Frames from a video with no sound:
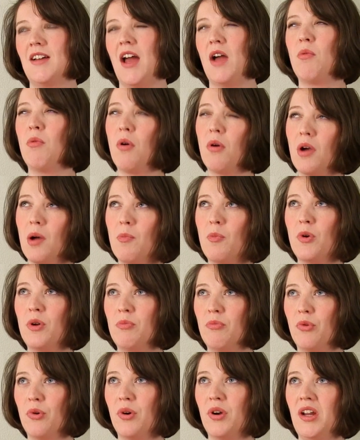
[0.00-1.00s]
I woke up
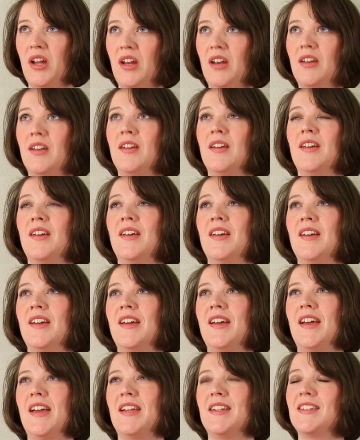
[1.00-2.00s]
one morning
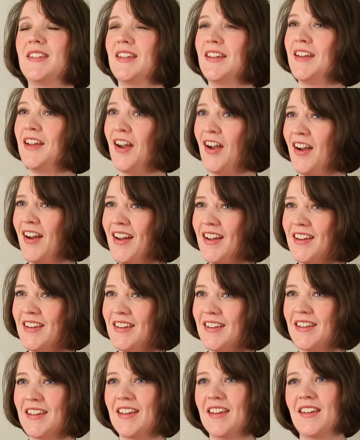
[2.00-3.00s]
and said,
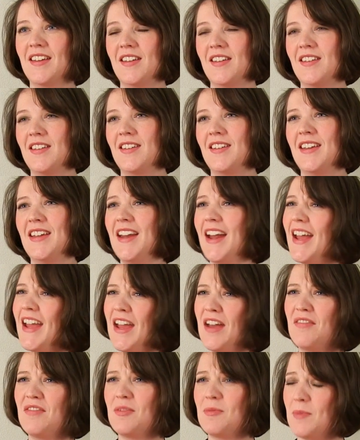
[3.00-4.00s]
"God, can I
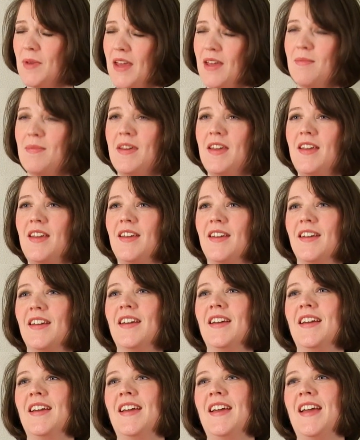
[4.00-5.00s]
have a baby?"
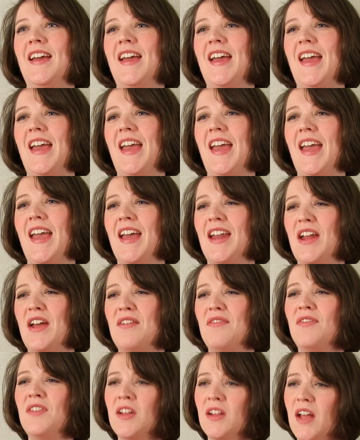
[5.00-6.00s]
And
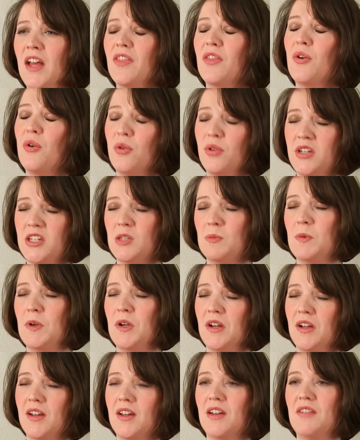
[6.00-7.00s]
I feel like the Holy
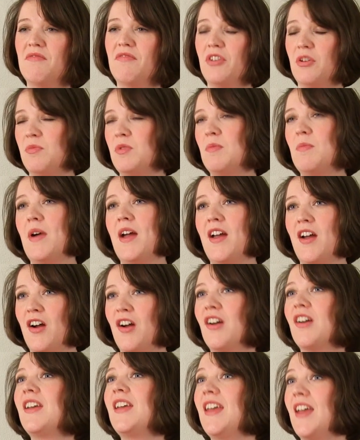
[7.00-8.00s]
Spirit confirmed in my
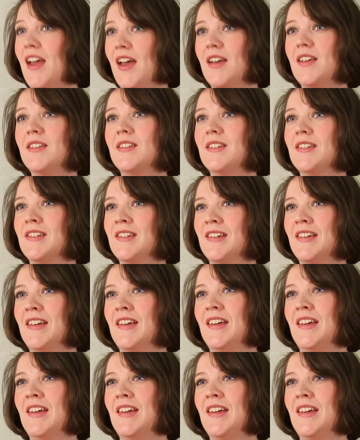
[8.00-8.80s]
heart, yes.